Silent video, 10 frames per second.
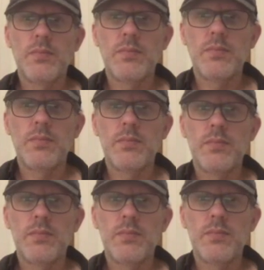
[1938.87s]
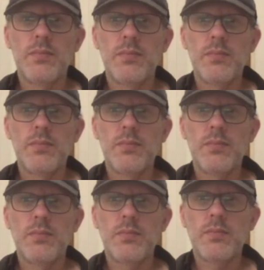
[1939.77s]

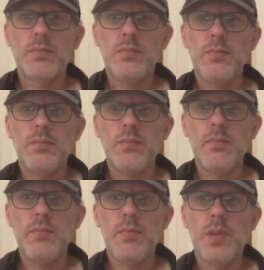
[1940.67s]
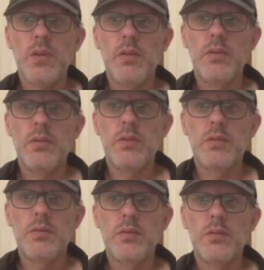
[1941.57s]

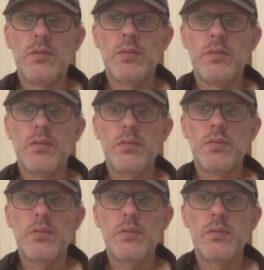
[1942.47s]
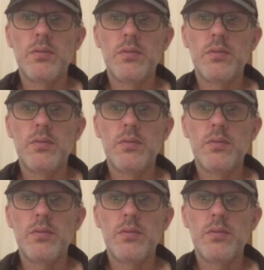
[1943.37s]
No words are spoken by the person on screen.